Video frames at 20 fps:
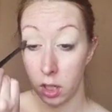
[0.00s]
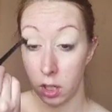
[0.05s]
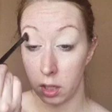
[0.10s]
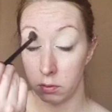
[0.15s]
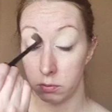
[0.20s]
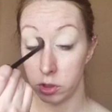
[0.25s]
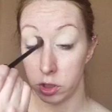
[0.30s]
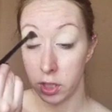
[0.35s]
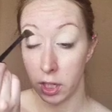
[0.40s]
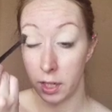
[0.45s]
Yeah,
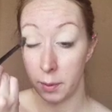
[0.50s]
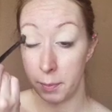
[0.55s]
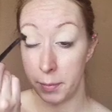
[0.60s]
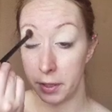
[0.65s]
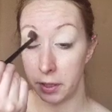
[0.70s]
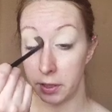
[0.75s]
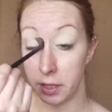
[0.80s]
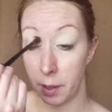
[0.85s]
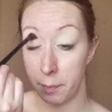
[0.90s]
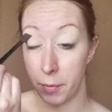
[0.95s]
I'm just going to
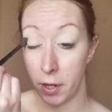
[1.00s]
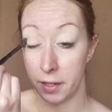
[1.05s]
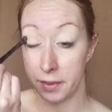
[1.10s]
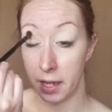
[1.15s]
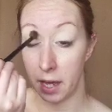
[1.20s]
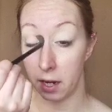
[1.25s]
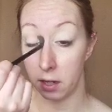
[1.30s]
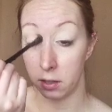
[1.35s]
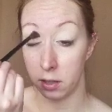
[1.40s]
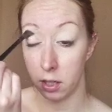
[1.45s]
build up
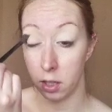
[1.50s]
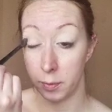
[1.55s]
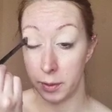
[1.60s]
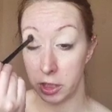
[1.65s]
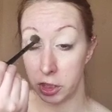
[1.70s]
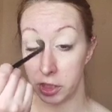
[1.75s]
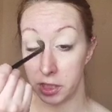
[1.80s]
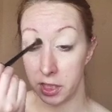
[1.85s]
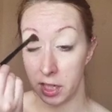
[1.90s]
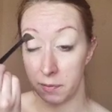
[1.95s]
on that a little
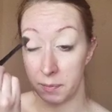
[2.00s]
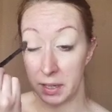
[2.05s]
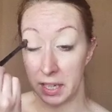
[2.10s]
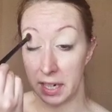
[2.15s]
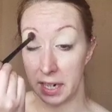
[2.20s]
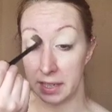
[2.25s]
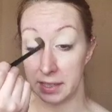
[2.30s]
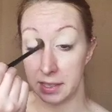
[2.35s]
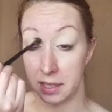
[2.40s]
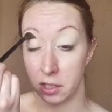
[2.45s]
bit just to give
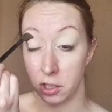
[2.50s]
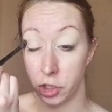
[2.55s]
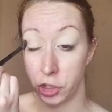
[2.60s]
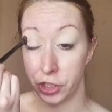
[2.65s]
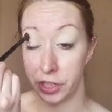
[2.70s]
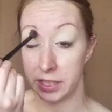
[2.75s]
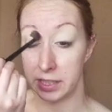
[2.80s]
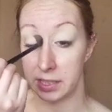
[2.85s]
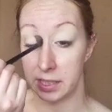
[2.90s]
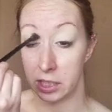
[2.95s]
me a nice little
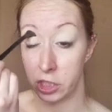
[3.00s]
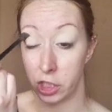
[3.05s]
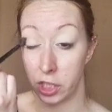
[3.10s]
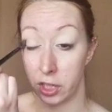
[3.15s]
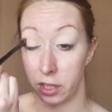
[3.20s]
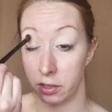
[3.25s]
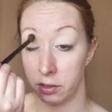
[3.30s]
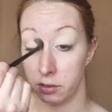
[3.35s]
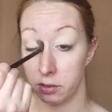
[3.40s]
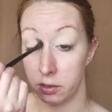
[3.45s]

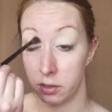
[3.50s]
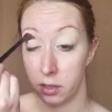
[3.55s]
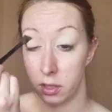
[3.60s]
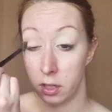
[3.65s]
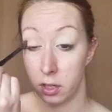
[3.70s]
transition.